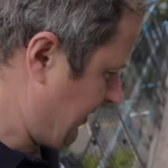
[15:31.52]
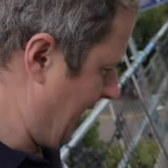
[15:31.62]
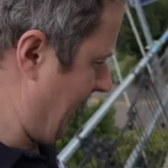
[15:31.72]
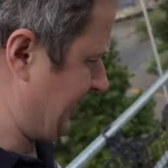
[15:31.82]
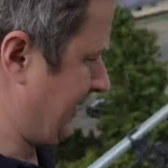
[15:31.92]
So
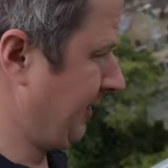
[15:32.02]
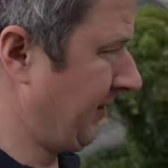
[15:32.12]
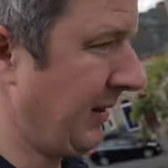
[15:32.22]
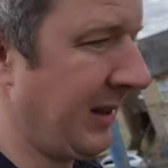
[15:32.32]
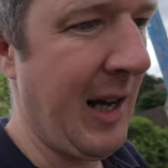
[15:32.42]
that's
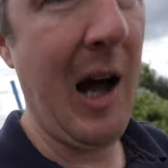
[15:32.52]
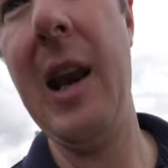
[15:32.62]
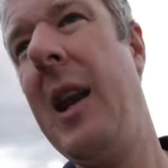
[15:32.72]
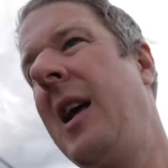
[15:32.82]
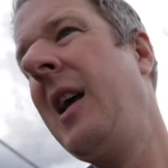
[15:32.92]

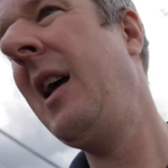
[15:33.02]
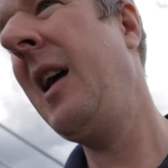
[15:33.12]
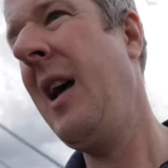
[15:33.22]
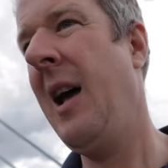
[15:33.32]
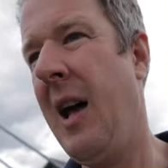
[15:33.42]
done.
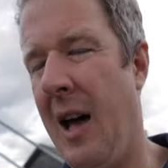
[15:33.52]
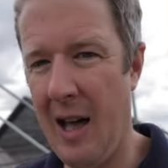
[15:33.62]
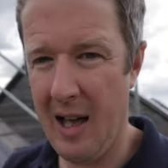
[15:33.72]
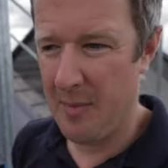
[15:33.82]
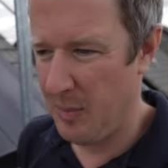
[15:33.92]

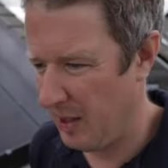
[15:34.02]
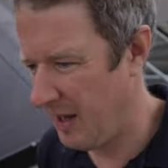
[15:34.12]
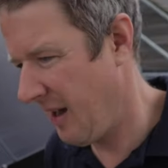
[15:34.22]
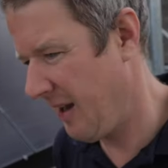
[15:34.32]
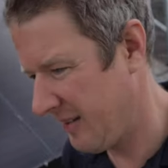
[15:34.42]
But
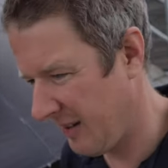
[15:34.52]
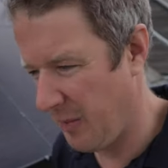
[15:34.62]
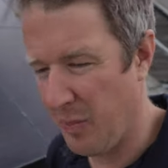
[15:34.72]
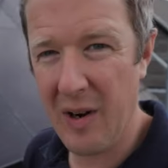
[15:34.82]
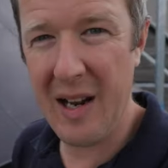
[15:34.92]
yeah, it's
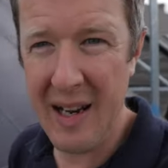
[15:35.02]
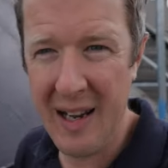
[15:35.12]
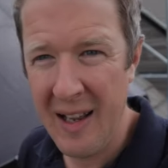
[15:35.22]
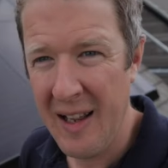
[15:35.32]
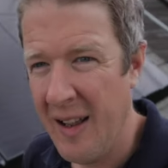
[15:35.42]
looking
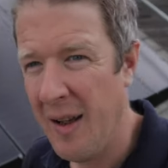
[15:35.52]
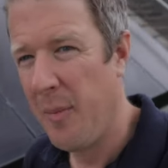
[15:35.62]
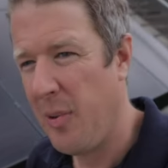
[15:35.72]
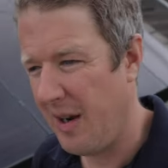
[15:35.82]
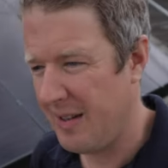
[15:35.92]

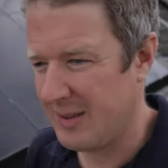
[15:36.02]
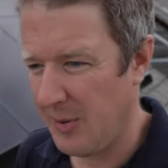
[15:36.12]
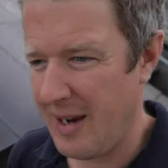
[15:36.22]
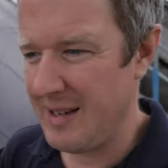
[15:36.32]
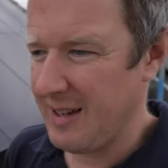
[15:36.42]
pretty
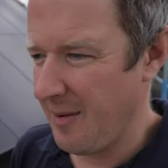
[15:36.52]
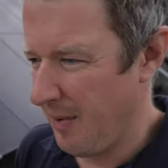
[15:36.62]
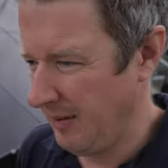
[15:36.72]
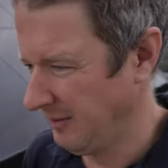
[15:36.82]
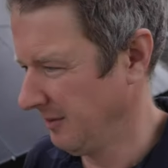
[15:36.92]
sweet, I
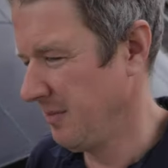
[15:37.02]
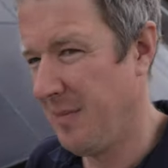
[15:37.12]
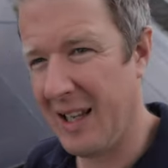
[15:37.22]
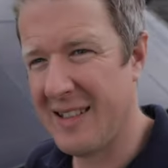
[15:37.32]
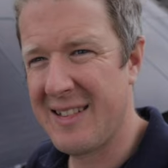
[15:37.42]

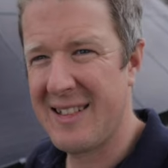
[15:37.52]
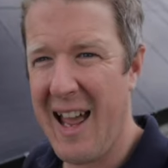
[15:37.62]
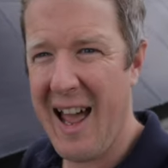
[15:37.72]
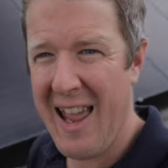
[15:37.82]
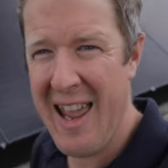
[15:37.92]
must
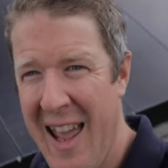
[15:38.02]
say.